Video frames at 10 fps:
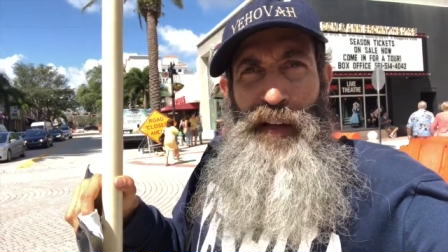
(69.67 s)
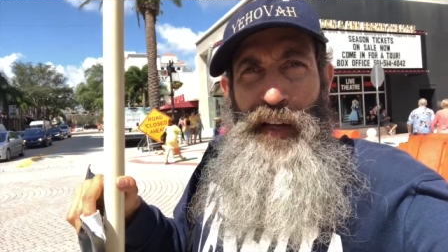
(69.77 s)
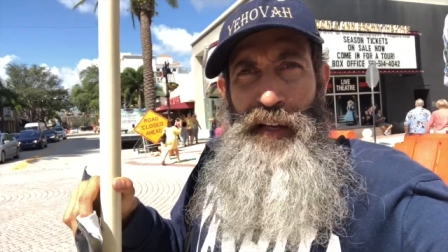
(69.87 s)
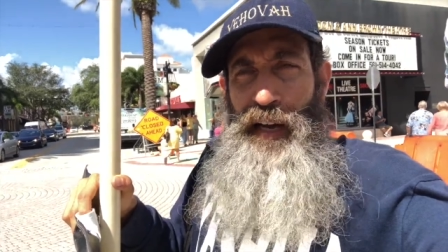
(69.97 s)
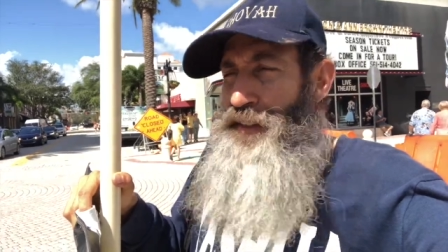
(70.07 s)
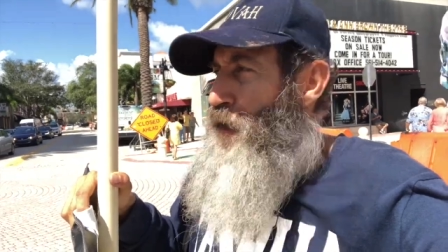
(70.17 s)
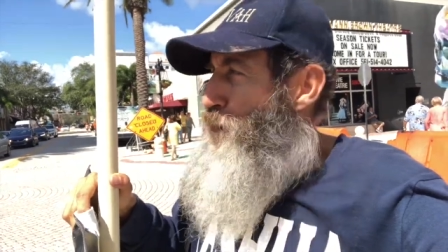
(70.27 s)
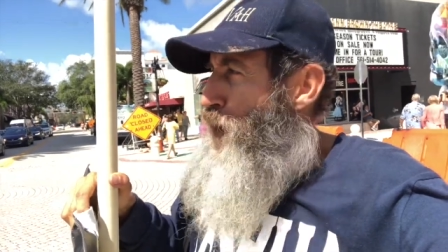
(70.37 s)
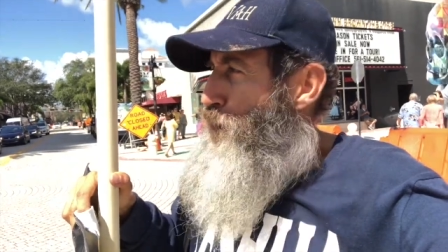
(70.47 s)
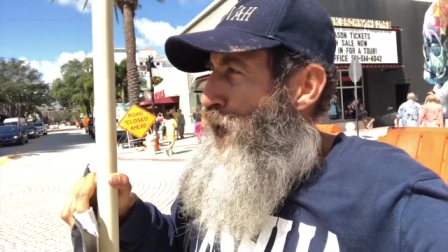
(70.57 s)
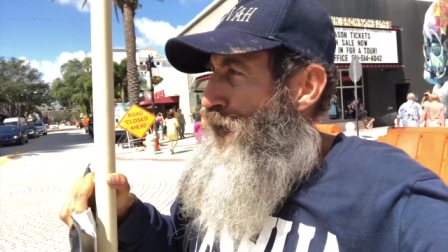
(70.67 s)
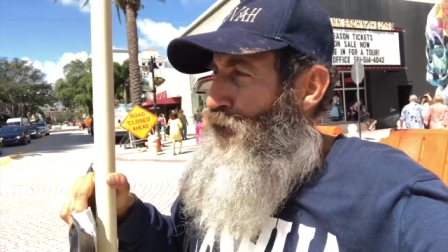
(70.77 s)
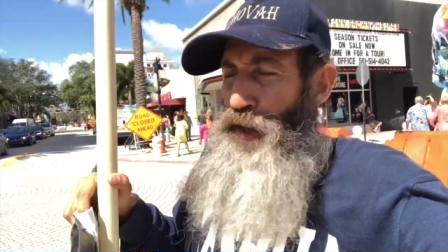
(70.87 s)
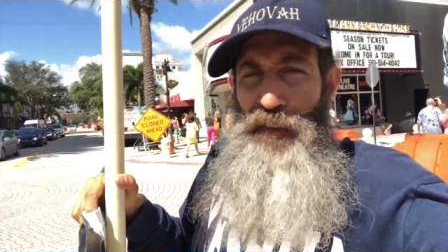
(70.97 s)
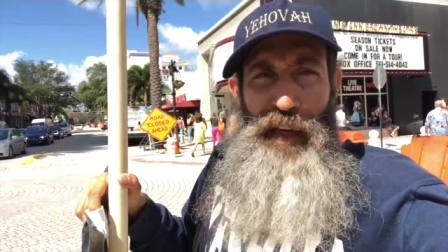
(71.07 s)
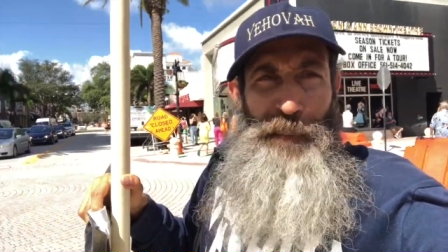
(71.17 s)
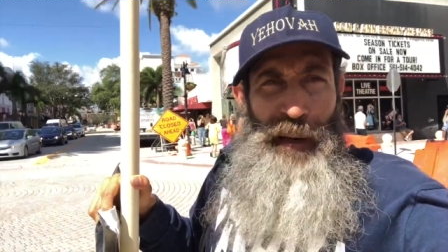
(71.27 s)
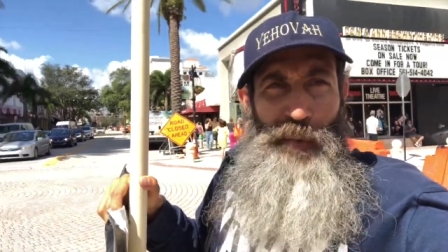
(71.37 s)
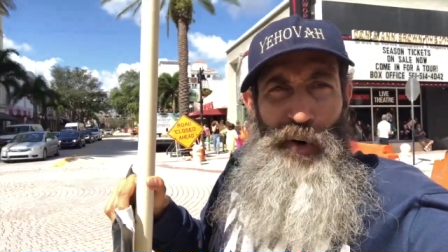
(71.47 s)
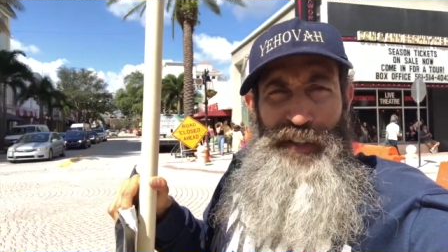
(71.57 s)
And I see people out here, they
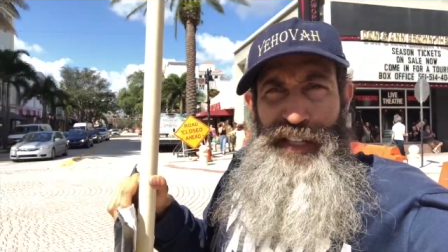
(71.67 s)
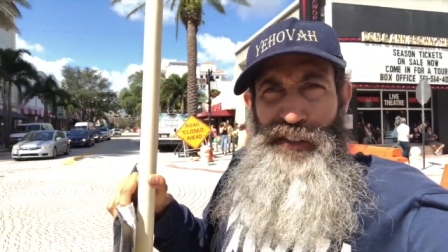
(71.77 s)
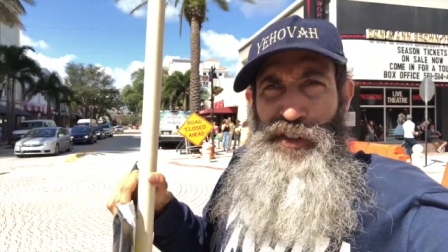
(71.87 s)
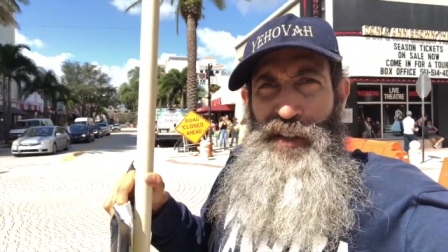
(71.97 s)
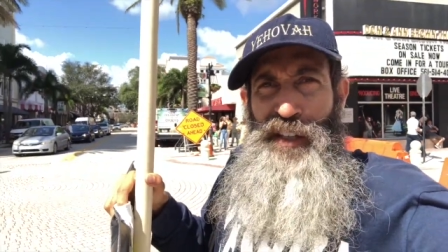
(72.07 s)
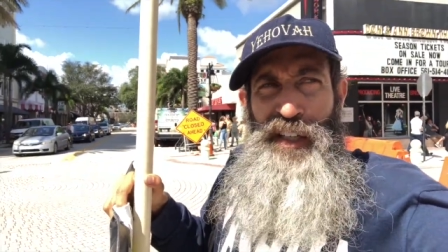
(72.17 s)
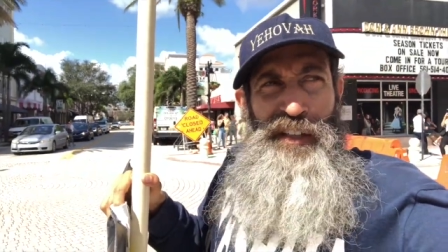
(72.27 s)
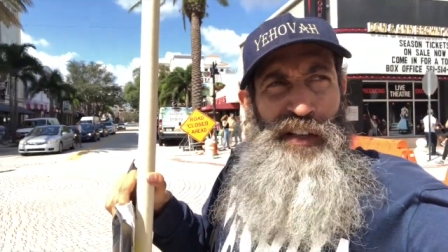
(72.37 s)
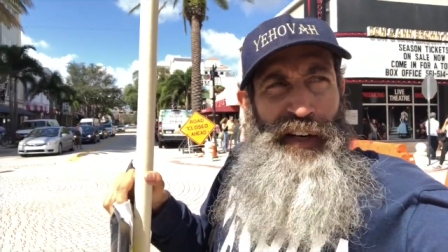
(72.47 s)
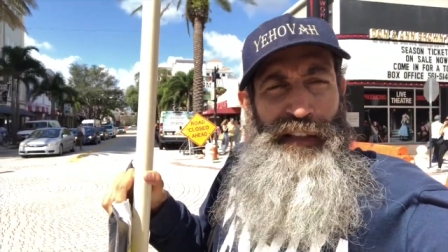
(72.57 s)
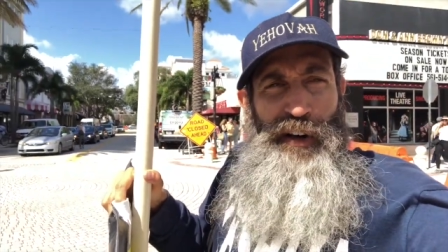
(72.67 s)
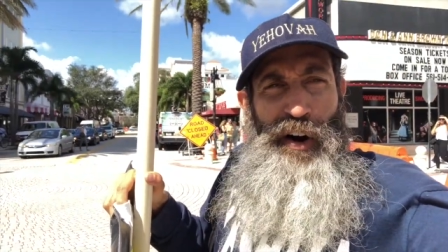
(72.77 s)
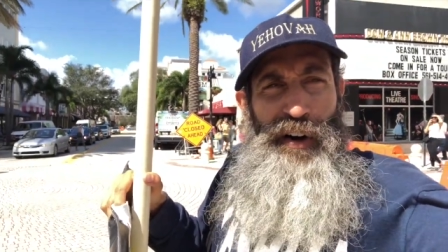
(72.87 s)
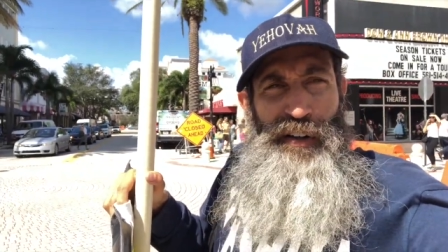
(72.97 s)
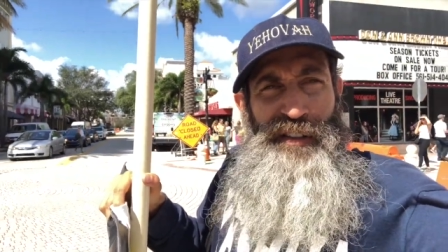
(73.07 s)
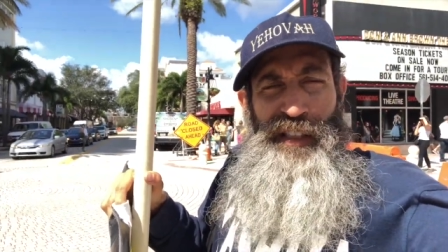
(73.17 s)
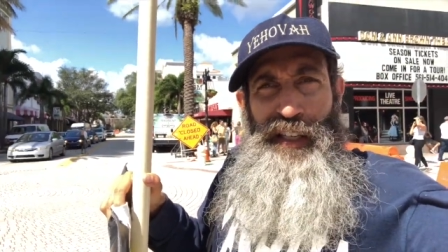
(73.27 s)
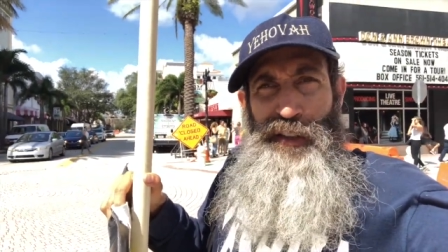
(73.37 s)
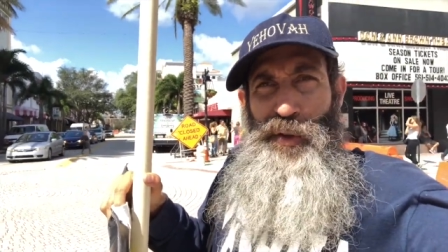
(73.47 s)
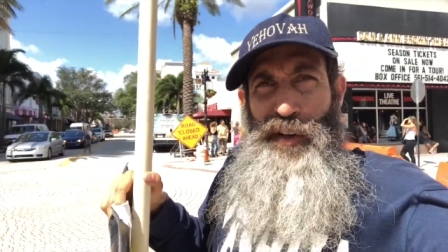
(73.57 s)
pay more attention to their dogs than
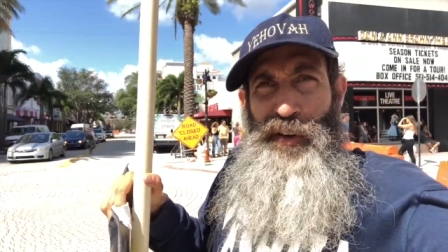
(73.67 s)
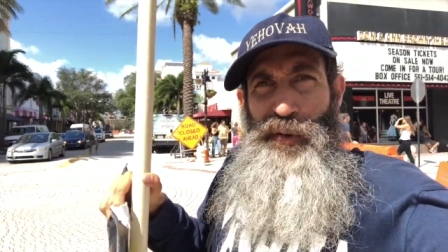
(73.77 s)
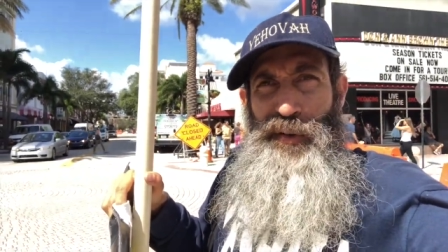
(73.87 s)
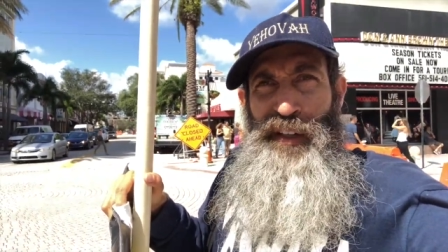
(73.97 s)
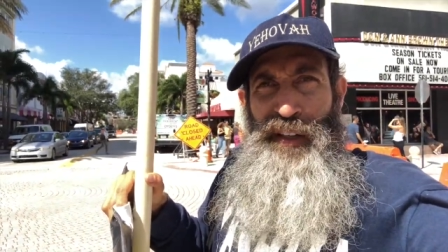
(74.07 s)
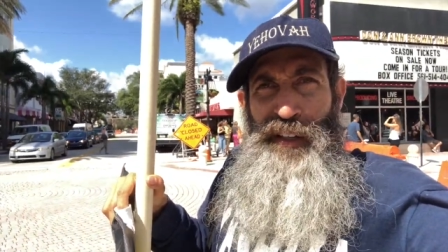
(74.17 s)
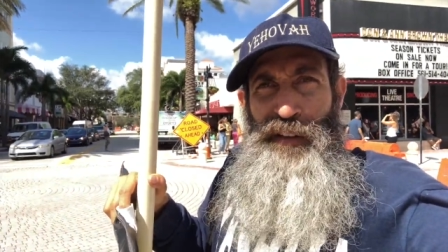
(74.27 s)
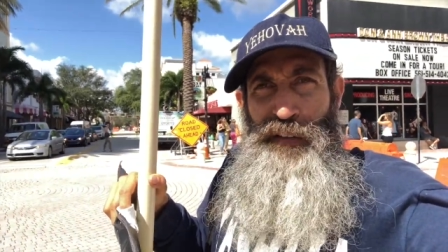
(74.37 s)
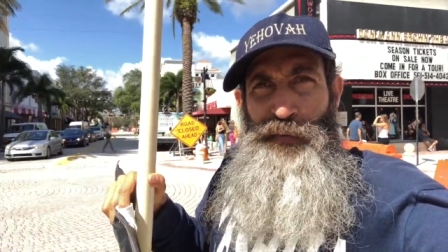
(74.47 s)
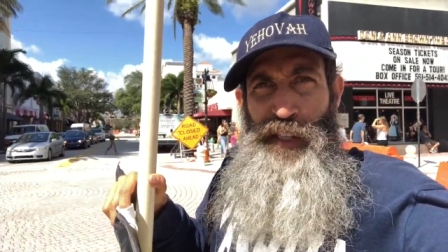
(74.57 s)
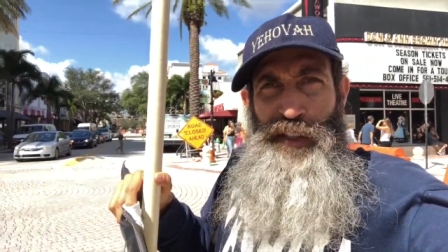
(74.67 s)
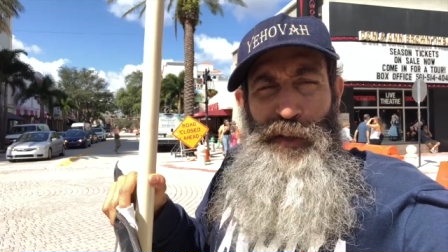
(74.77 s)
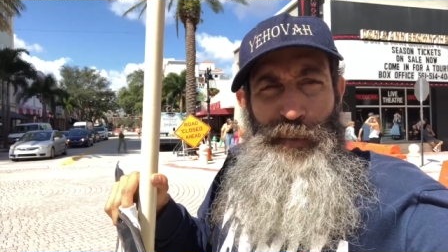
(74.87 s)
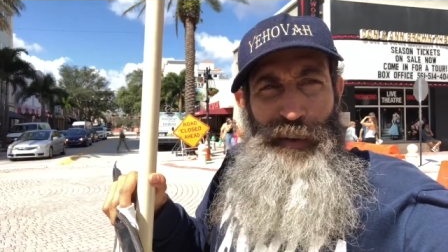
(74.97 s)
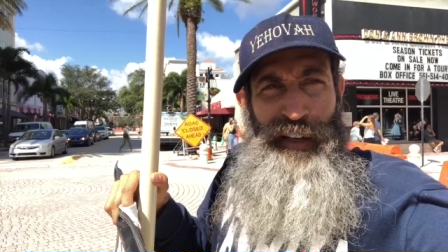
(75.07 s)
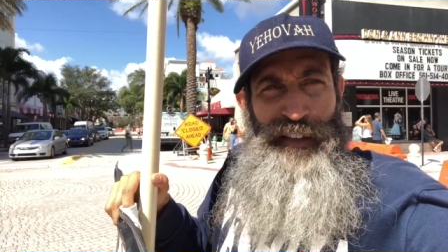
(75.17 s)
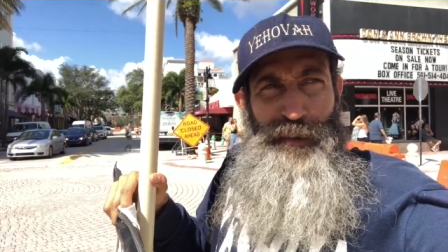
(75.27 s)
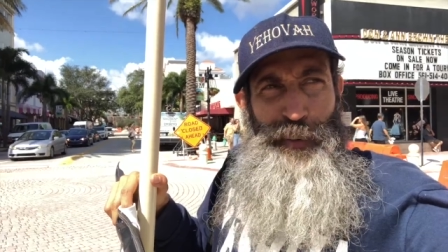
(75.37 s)
they do their own physical and